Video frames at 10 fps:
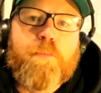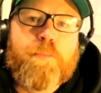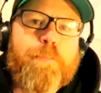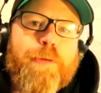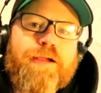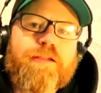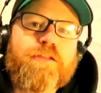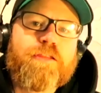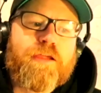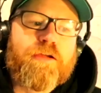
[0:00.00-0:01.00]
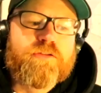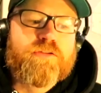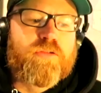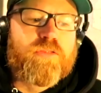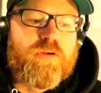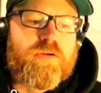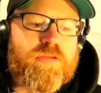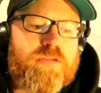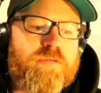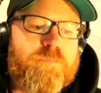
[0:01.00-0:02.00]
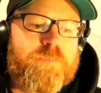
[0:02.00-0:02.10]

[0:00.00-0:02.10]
but back to the year 2000.